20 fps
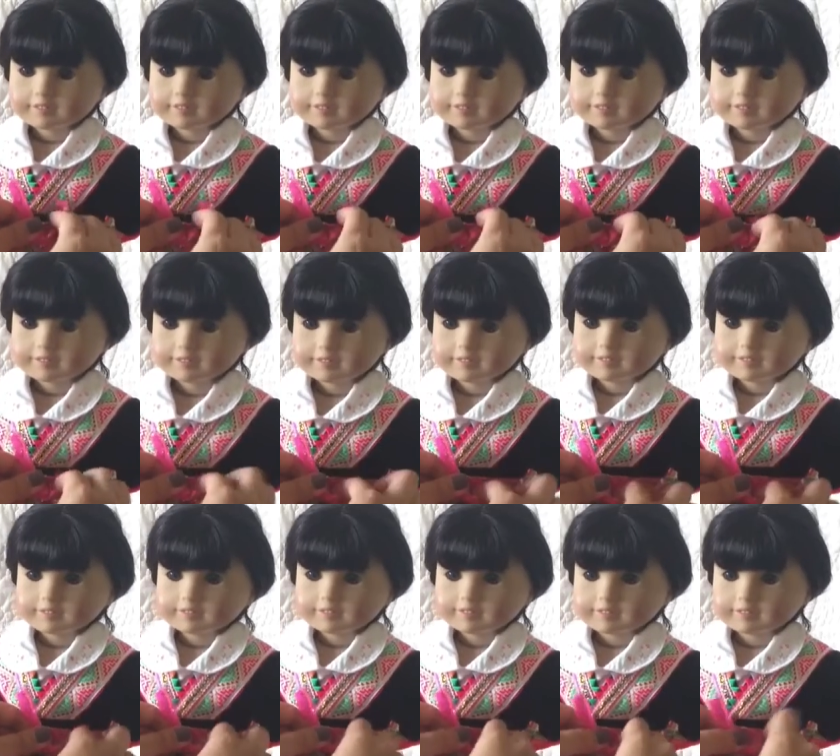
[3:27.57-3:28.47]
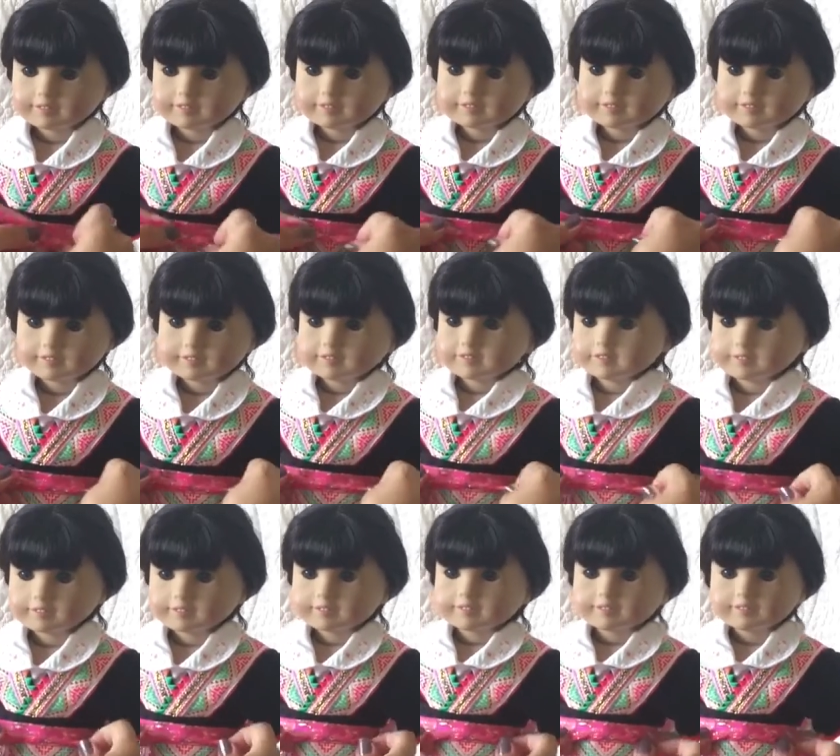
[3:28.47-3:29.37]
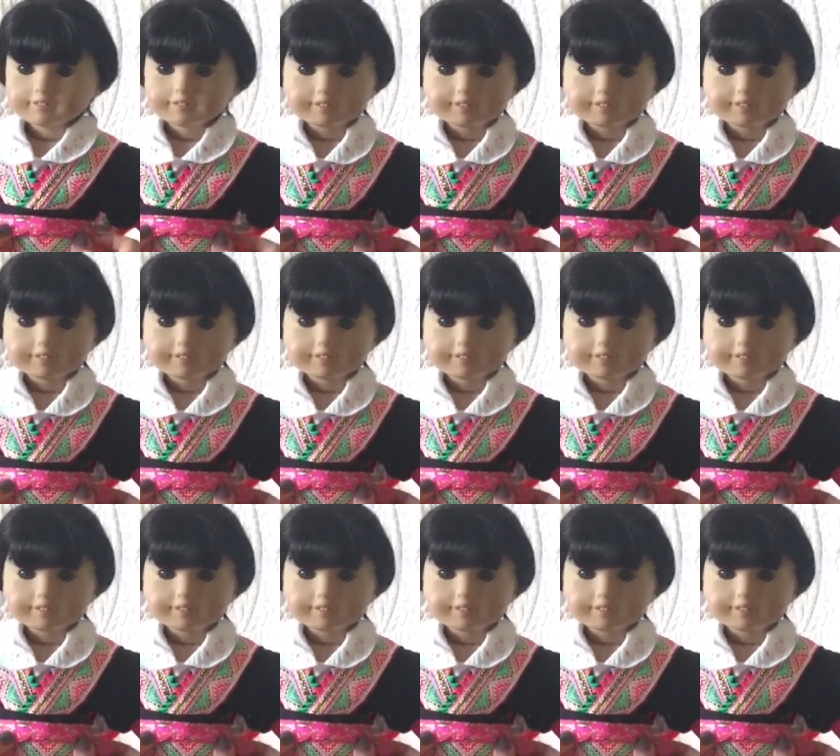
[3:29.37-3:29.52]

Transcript: Yeah. And it